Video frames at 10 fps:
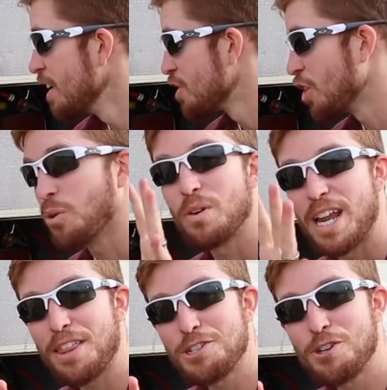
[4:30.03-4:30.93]
So
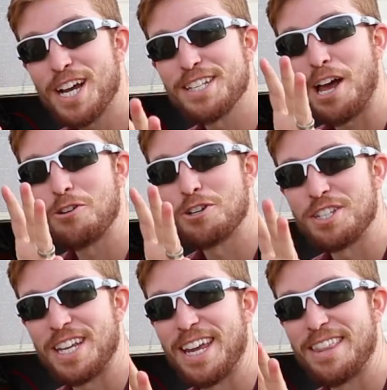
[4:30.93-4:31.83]
now that you guys
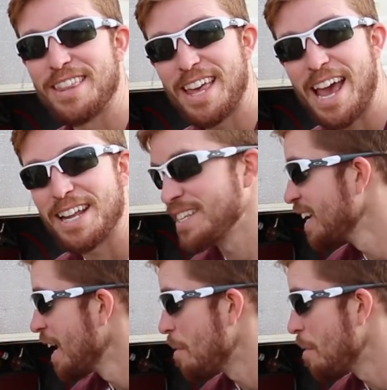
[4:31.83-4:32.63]
understand that,